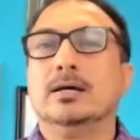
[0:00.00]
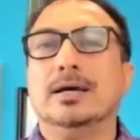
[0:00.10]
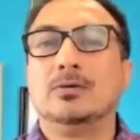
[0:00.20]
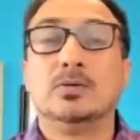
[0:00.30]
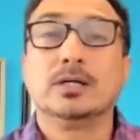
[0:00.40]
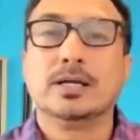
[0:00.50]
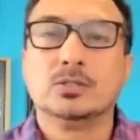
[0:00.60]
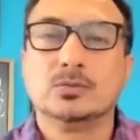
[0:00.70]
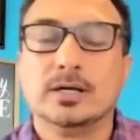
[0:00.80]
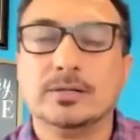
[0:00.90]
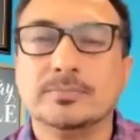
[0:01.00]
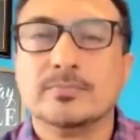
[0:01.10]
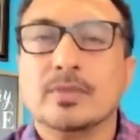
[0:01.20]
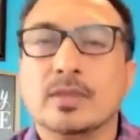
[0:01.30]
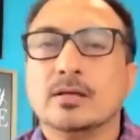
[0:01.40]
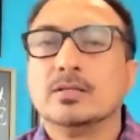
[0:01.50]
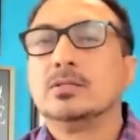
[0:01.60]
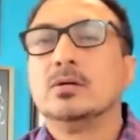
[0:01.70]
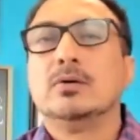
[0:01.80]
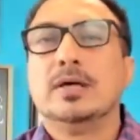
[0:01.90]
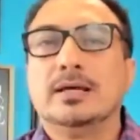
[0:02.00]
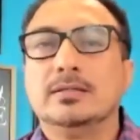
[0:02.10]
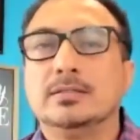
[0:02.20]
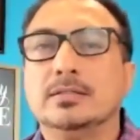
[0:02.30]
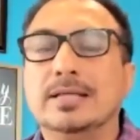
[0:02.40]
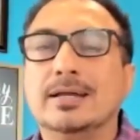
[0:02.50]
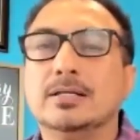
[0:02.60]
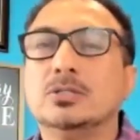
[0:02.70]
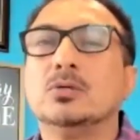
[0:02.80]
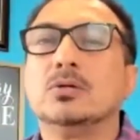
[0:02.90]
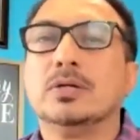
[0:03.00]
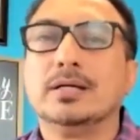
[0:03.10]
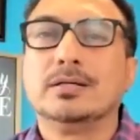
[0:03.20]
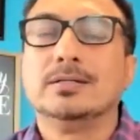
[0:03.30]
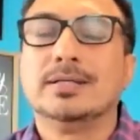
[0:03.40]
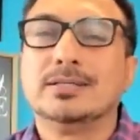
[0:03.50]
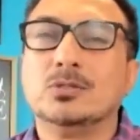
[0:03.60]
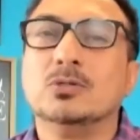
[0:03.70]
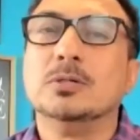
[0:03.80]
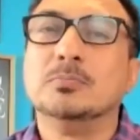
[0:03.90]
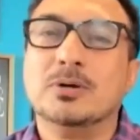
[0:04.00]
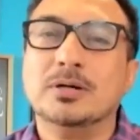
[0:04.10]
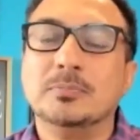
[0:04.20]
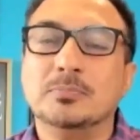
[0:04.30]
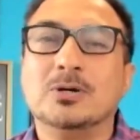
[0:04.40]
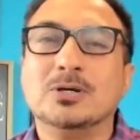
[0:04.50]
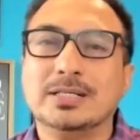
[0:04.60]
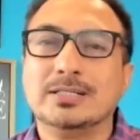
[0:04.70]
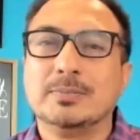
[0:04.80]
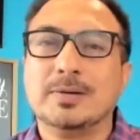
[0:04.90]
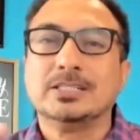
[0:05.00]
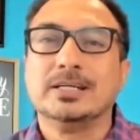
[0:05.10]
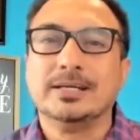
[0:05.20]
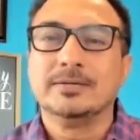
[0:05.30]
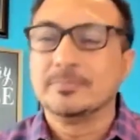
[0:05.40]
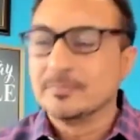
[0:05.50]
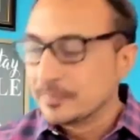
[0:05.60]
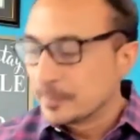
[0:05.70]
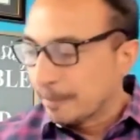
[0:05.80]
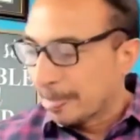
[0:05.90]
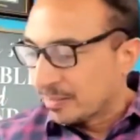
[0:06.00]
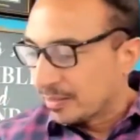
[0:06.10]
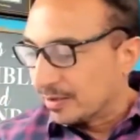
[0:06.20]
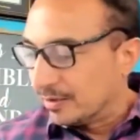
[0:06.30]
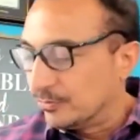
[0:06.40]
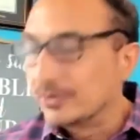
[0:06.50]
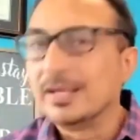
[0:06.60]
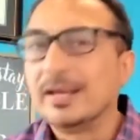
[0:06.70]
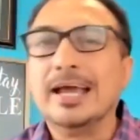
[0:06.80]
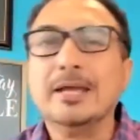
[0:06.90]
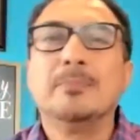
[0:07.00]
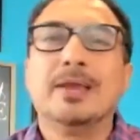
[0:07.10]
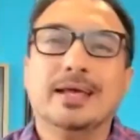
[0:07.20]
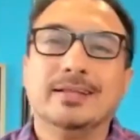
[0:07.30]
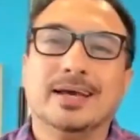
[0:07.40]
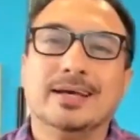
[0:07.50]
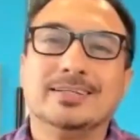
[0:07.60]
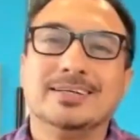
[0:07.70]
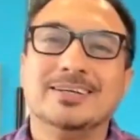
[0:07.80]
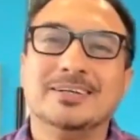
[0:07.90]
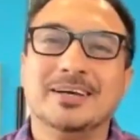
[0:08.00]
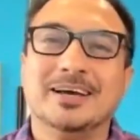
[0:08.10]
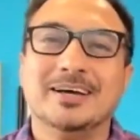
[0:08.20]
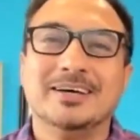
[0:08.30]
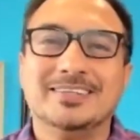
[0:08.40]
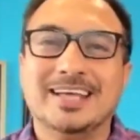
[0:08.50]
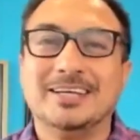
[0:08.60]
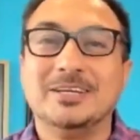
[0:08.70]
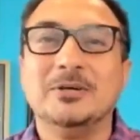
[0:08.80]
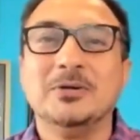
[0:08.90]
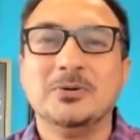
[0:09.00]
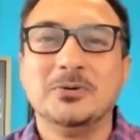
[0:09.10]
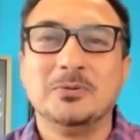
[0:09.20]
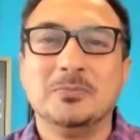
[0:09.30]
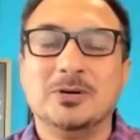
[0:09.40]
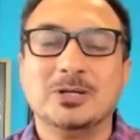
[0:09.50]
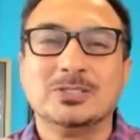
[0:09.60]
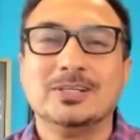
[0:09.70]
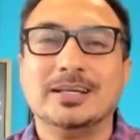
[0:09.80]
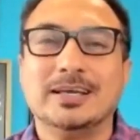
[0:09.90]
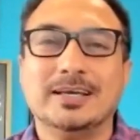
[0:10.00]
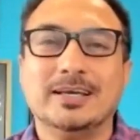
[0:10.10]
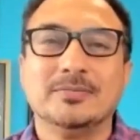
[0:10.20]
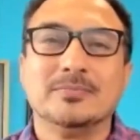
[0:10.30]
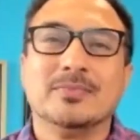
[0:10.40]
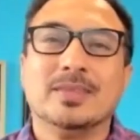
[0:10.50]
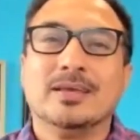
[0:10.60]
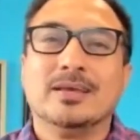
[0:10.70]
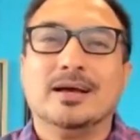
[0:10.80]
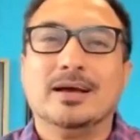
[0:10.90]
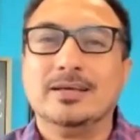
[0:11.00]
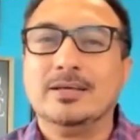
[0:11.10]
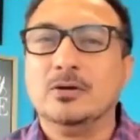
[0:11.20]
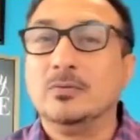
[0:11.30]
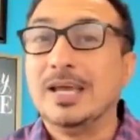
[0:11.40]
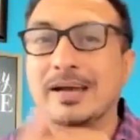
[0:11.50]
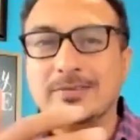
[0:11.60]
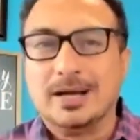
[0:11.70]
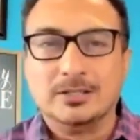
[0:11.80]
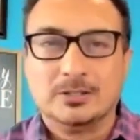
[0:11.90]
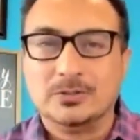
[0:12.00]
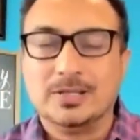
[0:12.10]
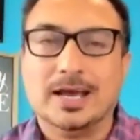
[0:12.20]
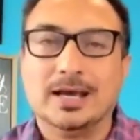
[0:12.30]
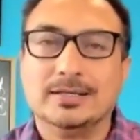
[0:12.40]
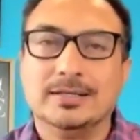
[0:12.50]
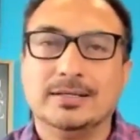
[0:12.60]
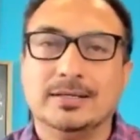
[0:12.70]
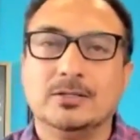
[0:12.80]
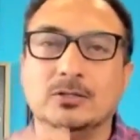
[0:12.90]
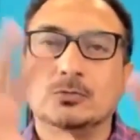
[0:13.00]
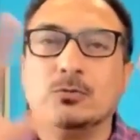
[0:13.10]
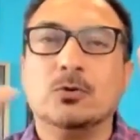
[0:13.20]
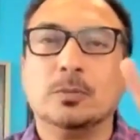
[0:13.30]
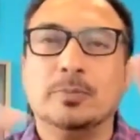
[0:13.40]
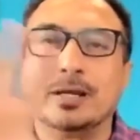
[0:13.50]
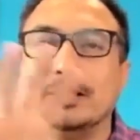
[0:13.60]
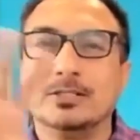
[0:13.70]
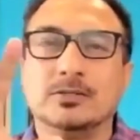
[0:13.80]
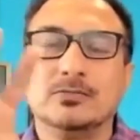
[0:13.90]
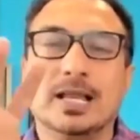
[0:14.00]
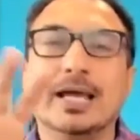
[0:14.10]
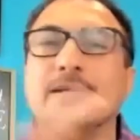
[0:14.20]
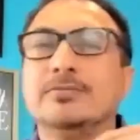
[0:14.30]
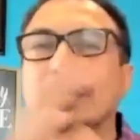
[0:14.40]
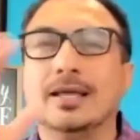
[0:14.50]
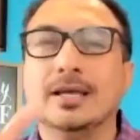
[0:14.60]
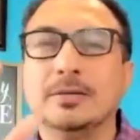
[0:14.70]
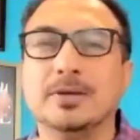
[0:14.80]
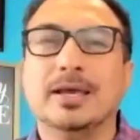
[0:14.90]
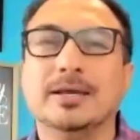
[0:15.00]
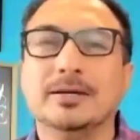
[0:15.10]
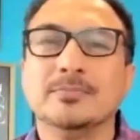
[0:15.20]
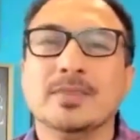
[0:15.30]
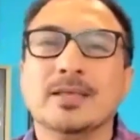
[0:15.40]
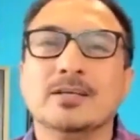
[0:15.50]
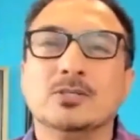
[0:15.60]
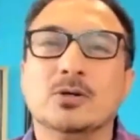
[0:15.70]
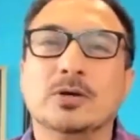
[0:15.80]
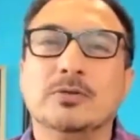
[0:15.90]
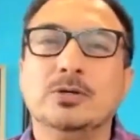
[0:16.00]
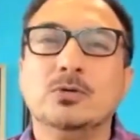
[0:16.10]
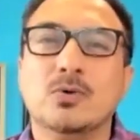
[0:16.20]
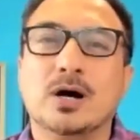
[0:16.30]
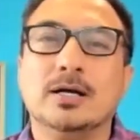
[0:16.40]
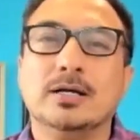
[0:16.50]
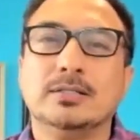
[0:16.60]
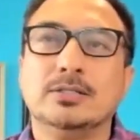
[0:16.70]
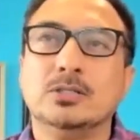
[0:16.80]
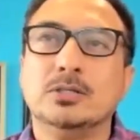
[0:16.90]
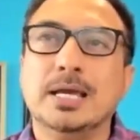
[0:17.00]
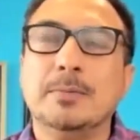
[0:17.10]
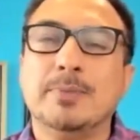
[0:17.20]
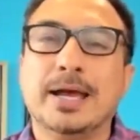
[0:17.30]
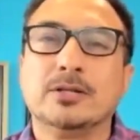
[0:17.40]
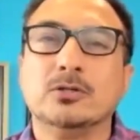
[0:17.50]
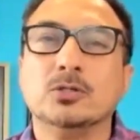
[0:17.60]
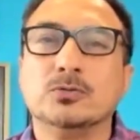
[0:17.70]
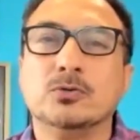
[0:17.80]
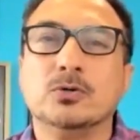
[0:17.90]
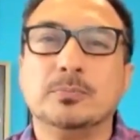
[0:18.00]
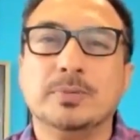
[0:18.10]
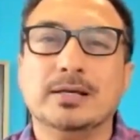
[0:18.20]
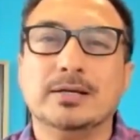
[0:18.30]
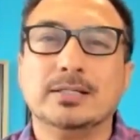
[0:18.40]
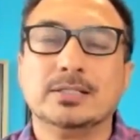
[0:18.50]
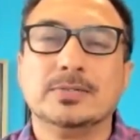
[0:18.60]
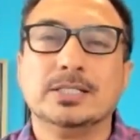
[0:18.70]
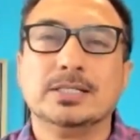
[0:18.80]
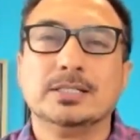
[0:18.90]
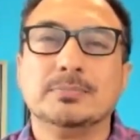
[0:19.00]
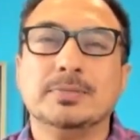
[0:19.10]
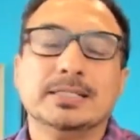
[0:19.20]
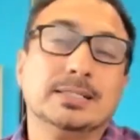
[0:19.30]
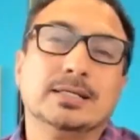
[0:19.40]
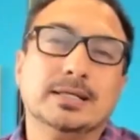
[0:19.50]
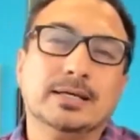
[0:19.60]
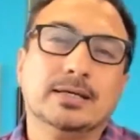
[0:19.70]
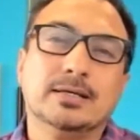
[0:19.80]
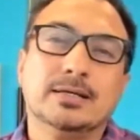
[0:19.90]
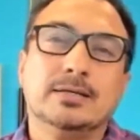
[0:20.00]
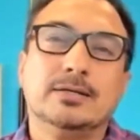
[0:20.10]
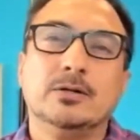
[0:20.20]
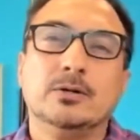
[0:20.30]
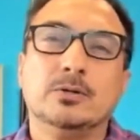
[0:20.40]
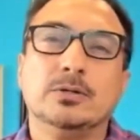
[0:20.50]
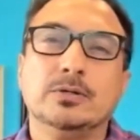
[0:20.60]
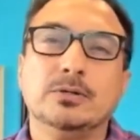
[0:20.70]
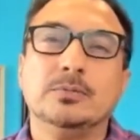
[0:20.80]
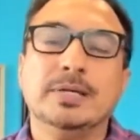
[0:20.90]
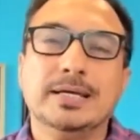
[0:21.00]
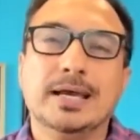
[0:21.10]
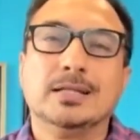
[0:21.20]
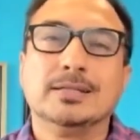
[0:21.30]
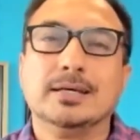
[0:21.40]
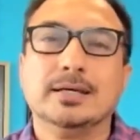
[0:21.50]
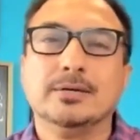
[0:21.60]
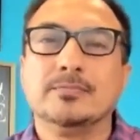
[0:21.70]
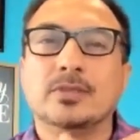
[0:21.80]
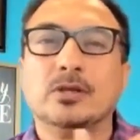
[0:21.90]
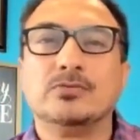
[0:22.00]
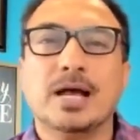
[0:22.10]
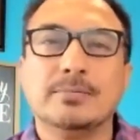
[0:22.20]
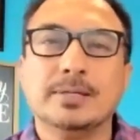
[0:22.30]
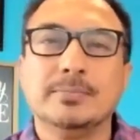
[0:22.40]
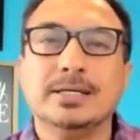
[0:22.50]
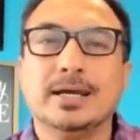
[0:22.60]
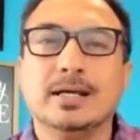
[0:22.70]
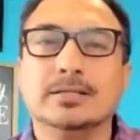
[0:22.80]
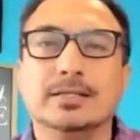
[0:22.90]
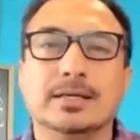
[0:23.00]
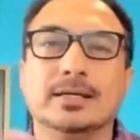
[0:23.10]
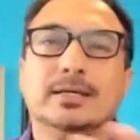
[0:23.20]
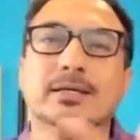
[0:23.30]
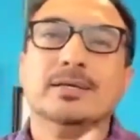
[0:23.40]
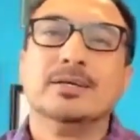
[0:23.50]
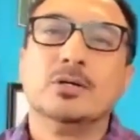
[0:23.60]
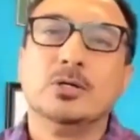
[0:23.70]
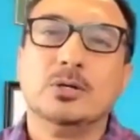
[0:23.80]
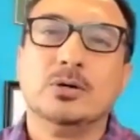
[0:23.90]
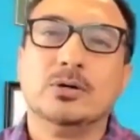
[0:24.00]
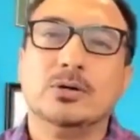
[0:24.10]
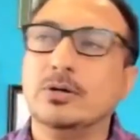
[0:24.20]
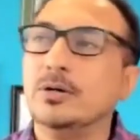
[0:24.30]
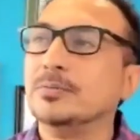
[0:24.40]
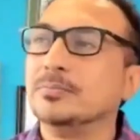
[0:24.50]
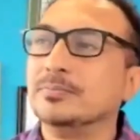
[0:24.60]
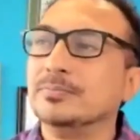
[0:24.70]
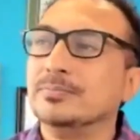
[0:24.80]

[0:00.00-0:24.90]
at work as well. So that is so critical. That's so important, especially for the life plan that you personally, we have gone through that, those 4 pillars of life and life plan. So if you want to impact those 4 pillars, which is basically, you being healthy, your family being healthy, your